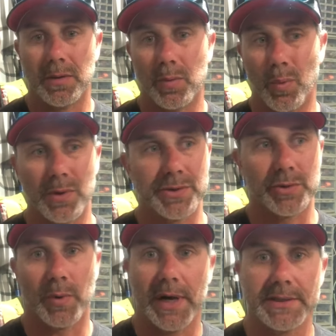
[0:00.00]
once or
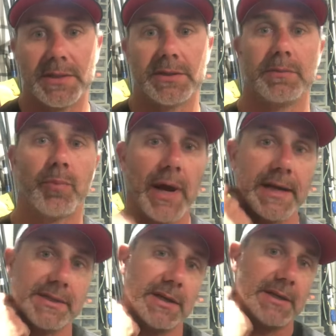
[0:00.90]
twice
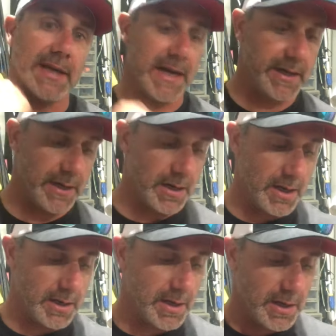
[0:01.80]
practicing and tying that
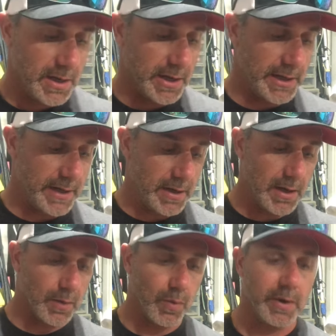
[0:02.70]
knot, and that
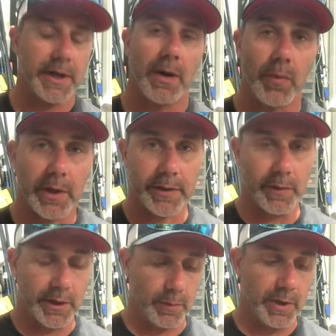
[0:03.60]
knot will work out really,
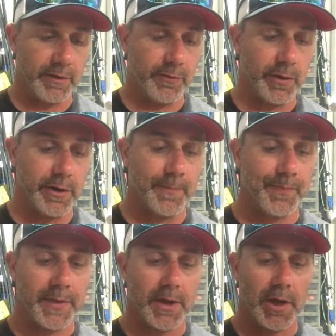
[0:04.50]
really well for you.
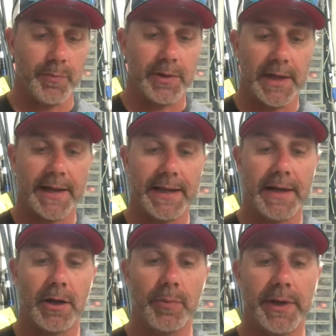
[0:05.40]
Hope you like
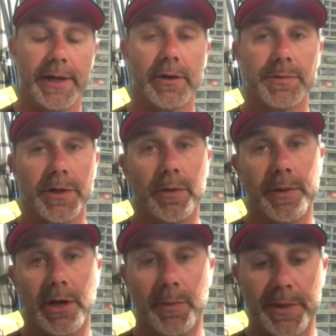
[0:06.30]
that. I hope it helps. I hope
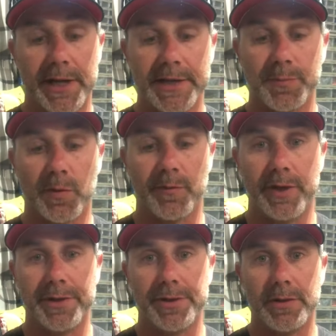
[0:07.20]
it'll help you catch more
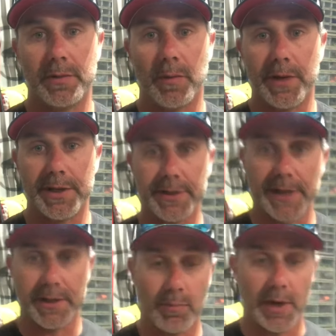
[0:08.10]
fish. Or you can
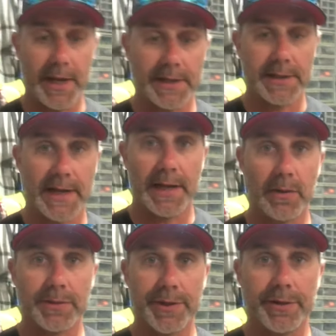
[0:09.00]
take your braid and tie it
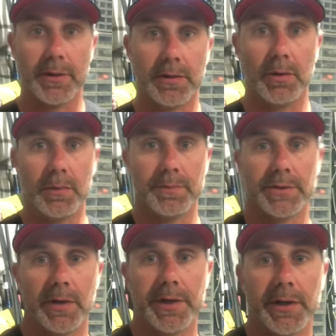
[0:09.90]
onto your, oh,
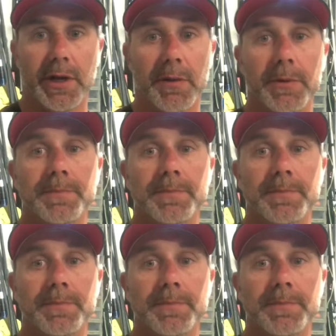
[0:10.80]
sorry, hit the camera.